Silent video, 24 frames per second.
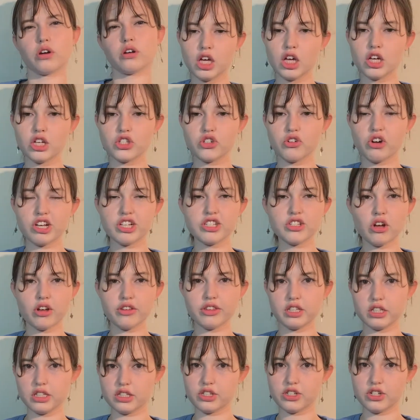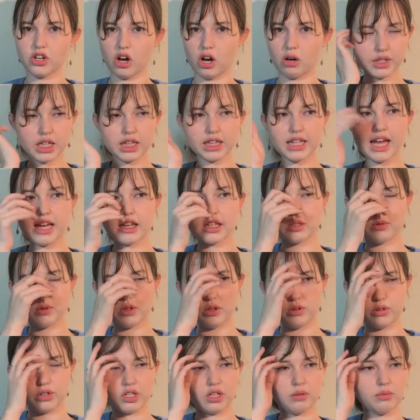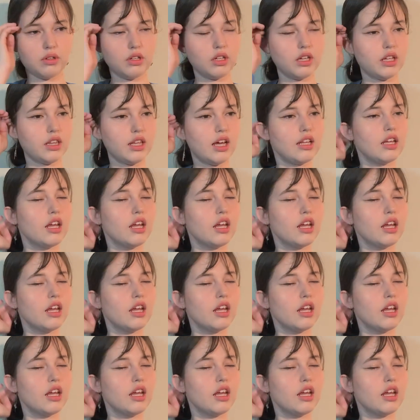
So I saw this top last week or something like that.